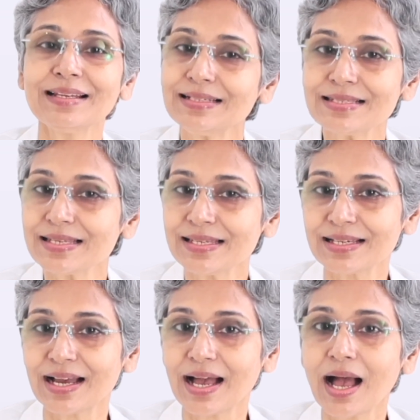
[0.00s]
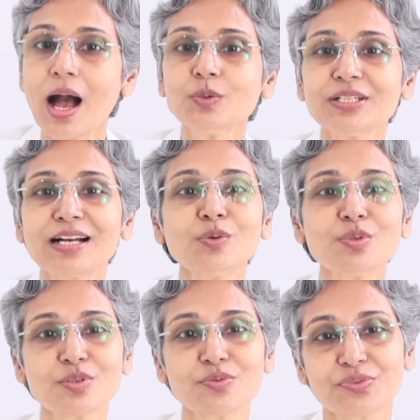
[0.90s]
Let us see how the
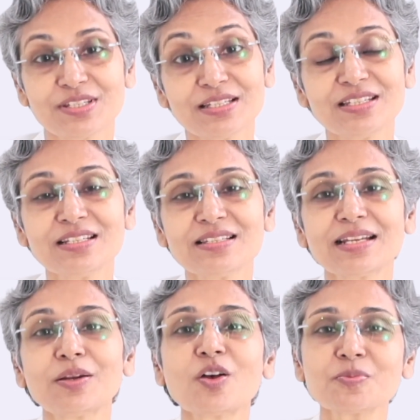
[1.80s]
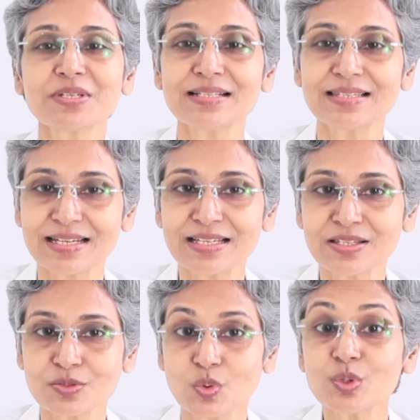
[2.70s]
counts of surgeries and hospital
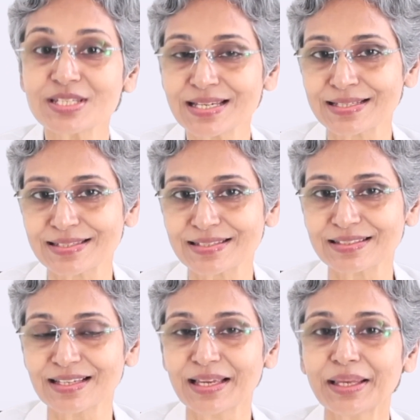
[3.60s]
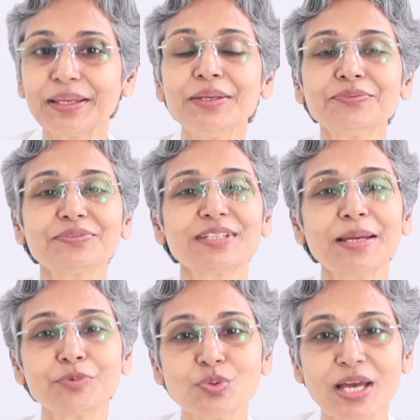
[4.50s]
stays would change if
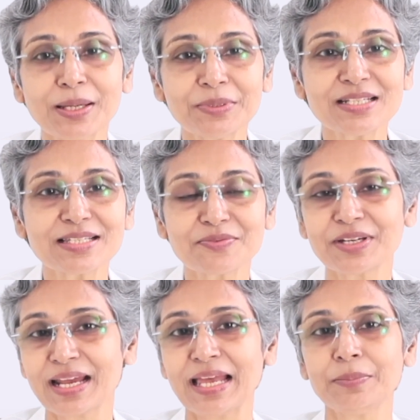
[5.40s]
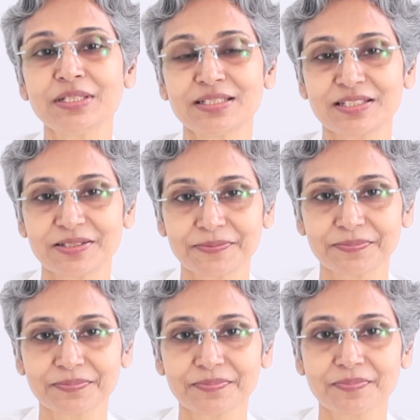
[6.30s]
type two diabetes were eliminated.
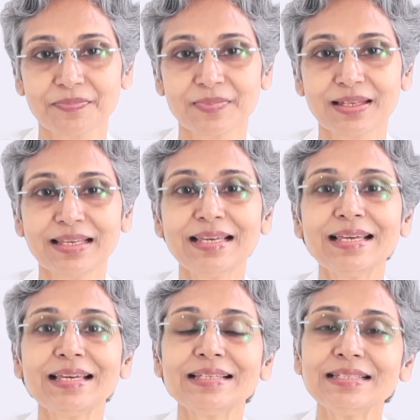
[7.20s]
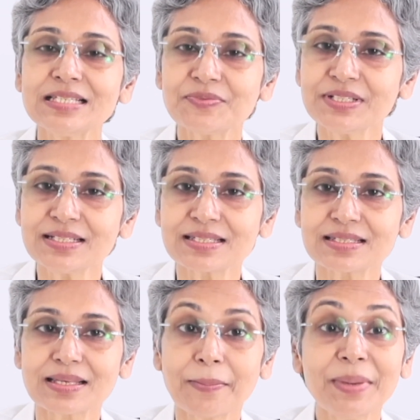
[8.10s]
These
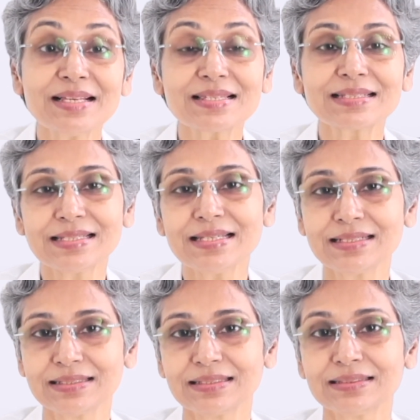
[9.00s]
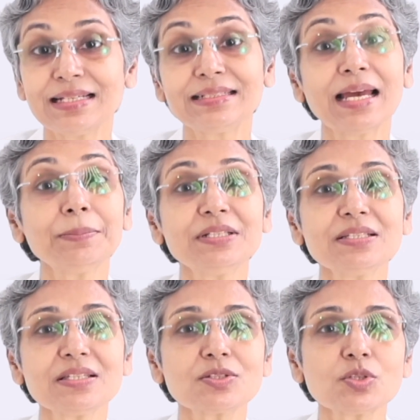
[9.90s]
figures makes it clear that
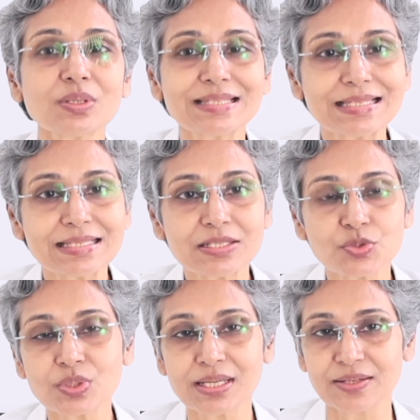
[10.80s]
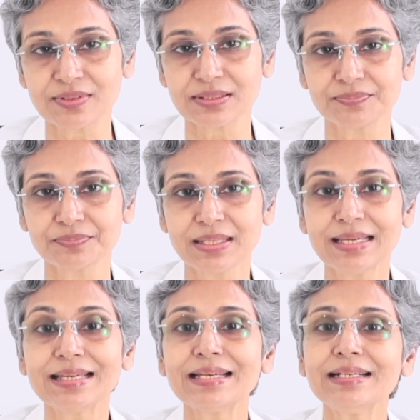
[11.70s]
diabetes is not just a sugar level.
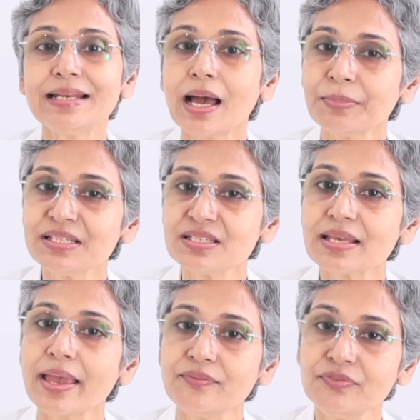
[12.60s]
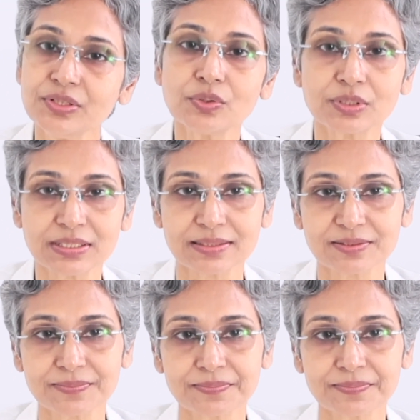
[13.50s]
It damages every organ.